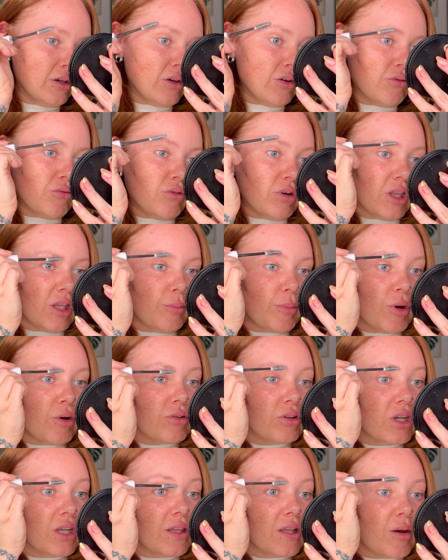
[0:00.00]
really
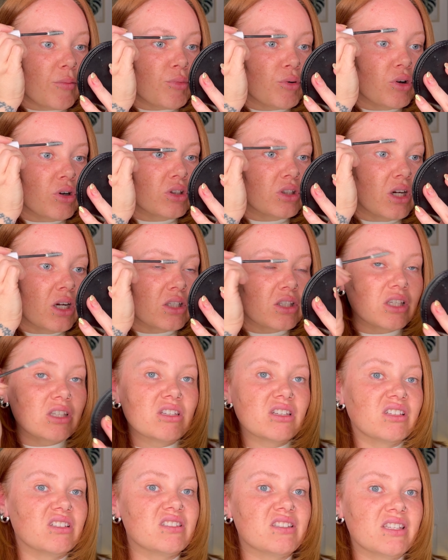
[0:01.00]
building on that product, and you
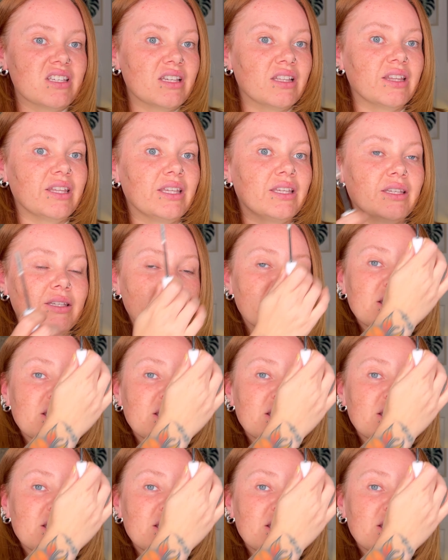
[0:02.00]
can see like